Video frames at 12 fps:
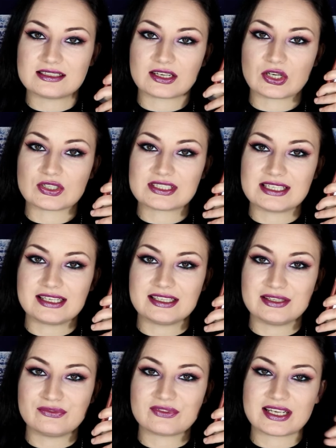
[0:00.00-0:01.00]
is the Conceal
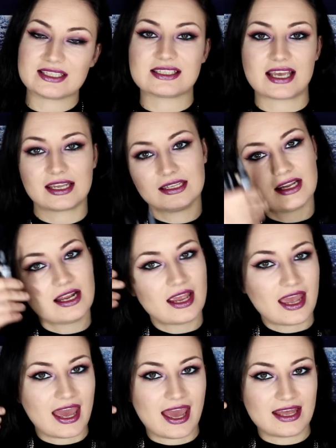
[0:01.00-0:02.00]
and Define side,
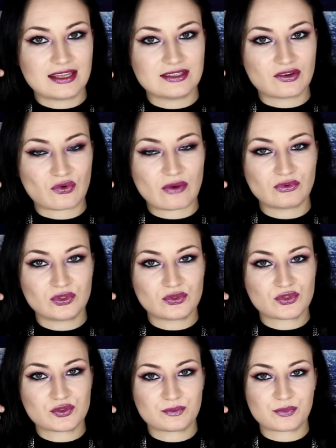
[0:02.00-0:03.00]
and the
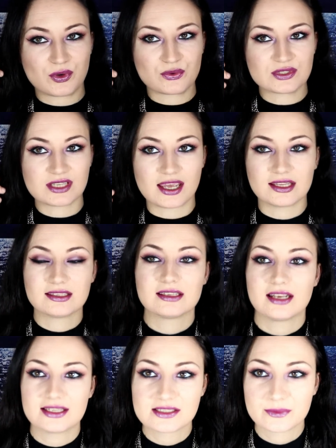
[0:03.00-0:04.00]
Revolution Pro side.
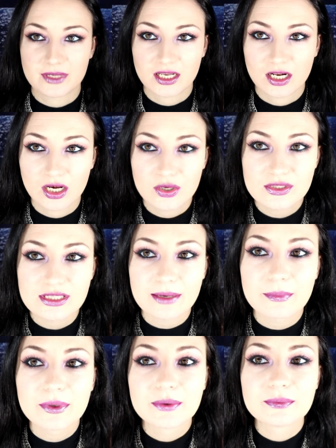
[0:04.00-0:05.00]
Let's make a close-up.